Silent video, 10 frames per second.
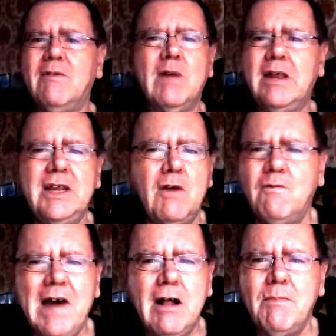
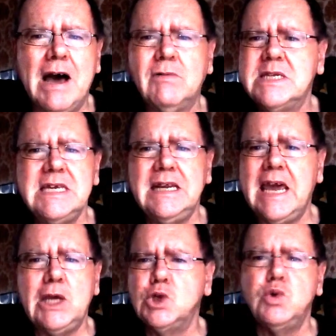foul-mouthed teenagers
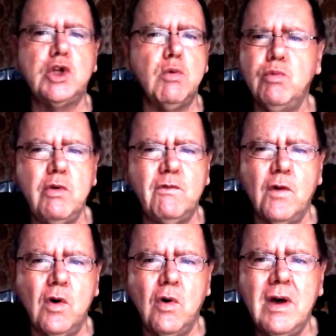who you don't root for.
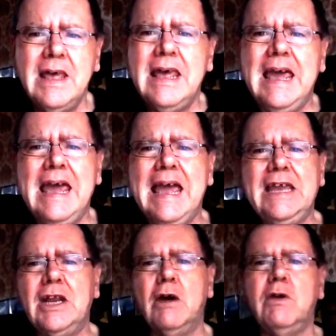
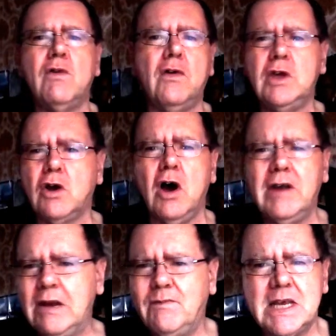You can't
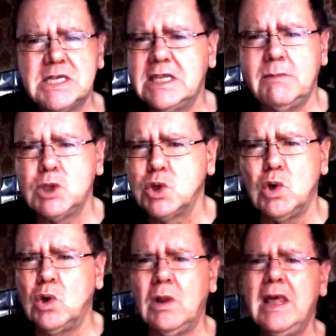invest in them at all.
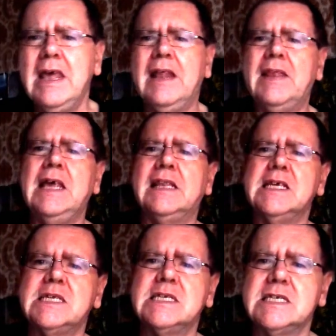This
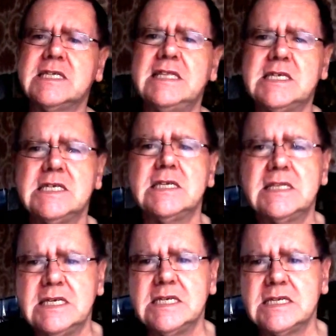is
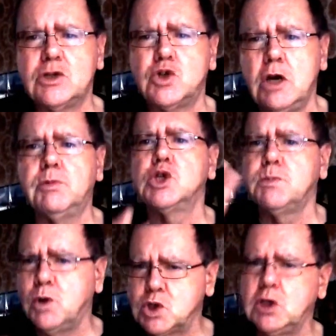a trope that spoils a
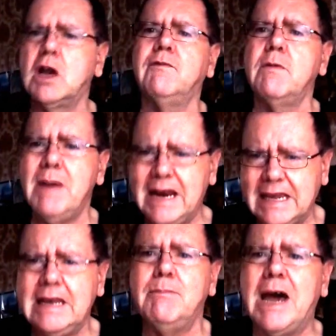lot of American, in
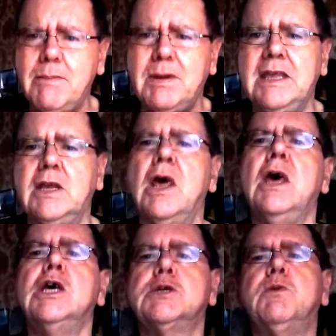my opinion,
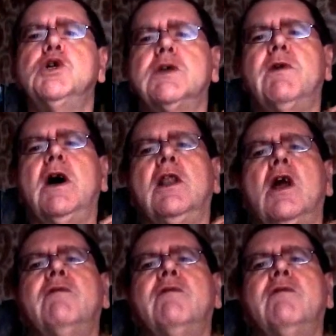spoils a lot of